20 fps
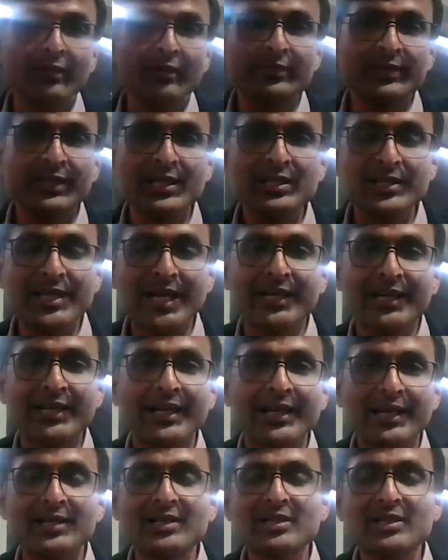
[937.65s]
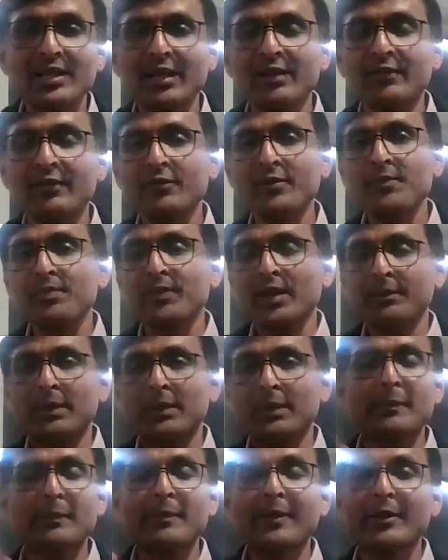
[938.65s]
of this decade itself,
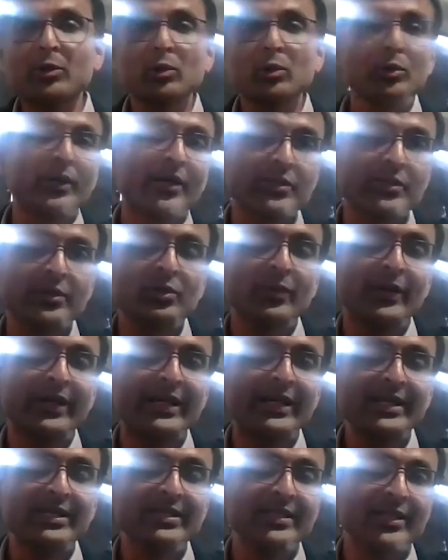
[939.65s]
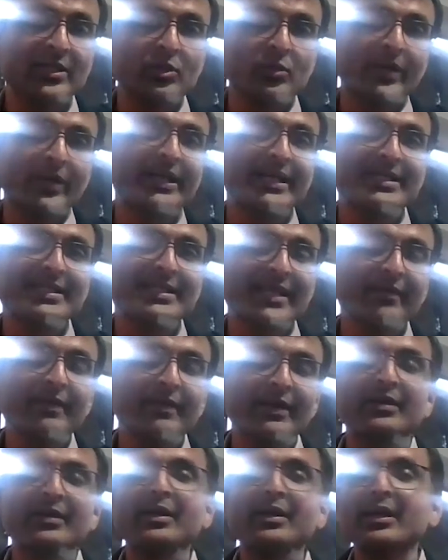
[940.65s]
maybe by 2026,
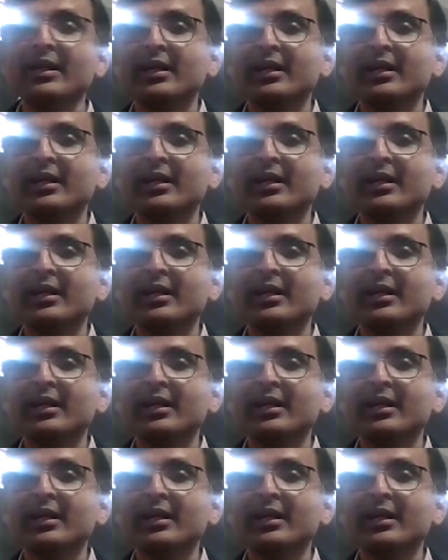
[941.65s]
27.